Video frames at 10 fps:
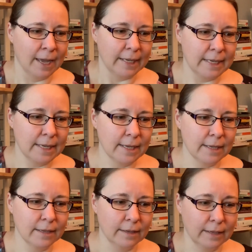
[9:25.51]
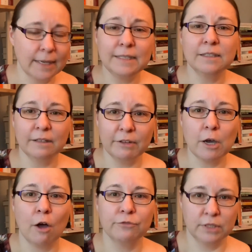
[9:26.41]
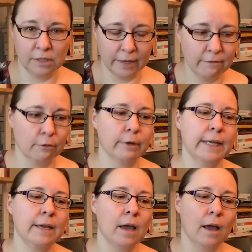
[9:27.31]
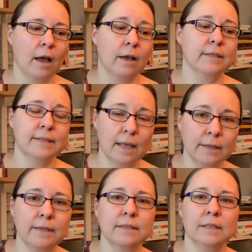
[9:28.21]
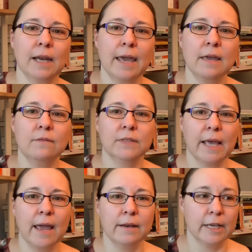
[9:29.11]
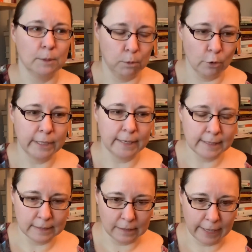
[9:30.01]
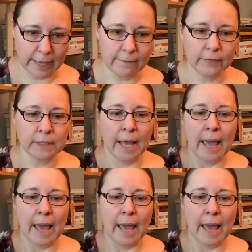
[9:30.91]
He's living off slavery, selling slaves and exploiting slaves.